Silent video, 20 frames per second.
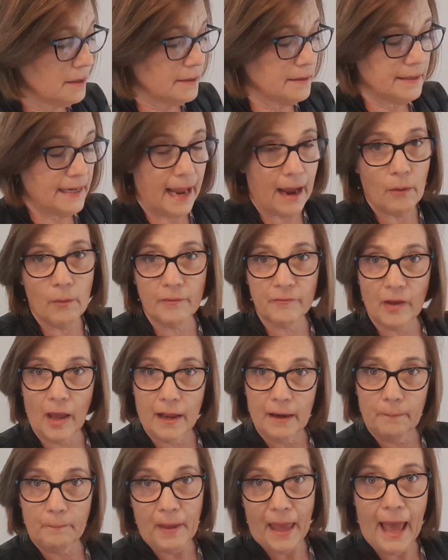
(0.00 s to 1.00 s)
Now I've
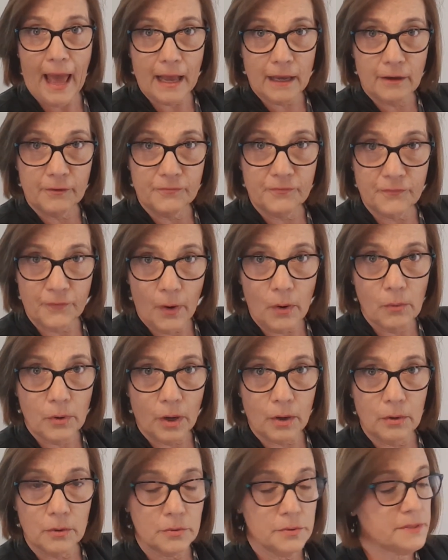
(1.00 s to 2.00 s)
got a pack of
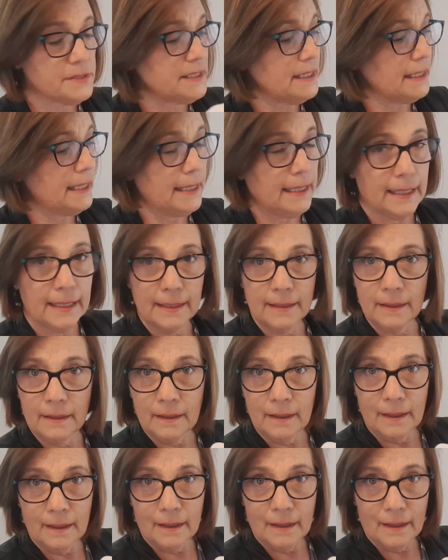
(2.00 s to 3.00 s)
photos
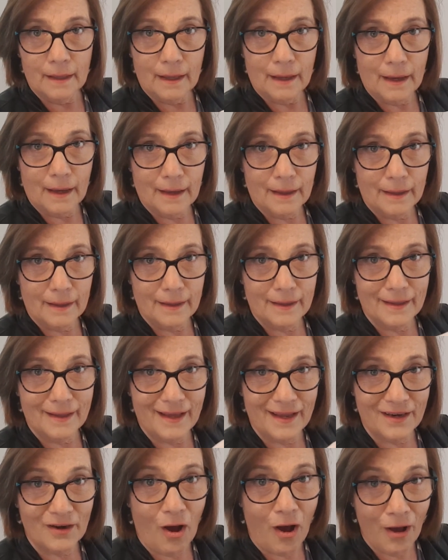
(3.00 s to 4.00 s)
in
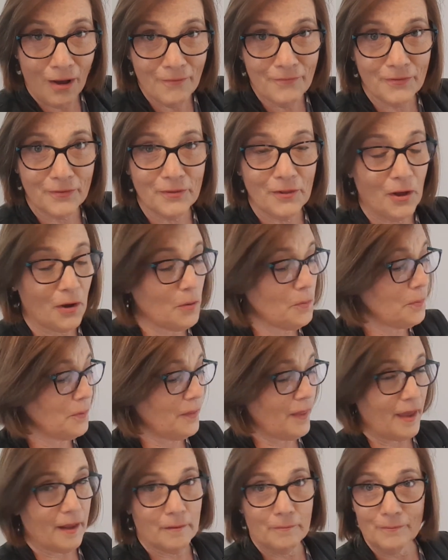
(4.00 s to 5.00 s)
an envelope
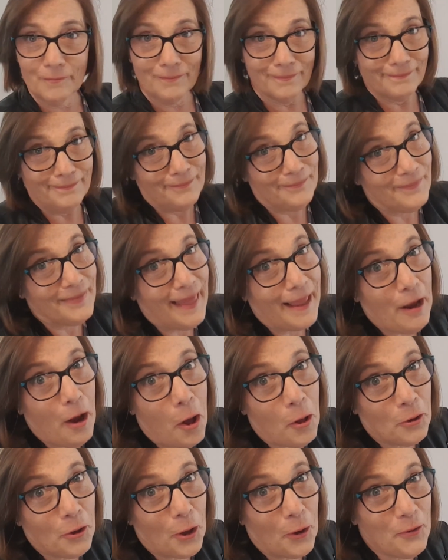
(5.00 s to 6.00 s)
that they
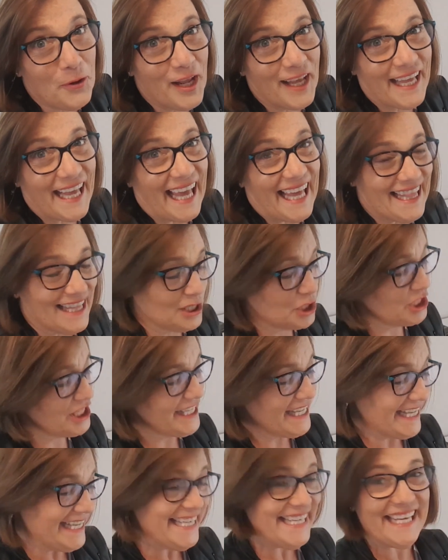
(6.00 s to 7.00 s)
all go together.
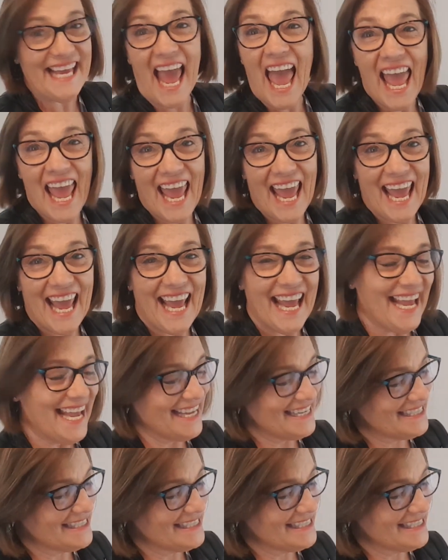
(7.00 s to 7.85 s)
Yay!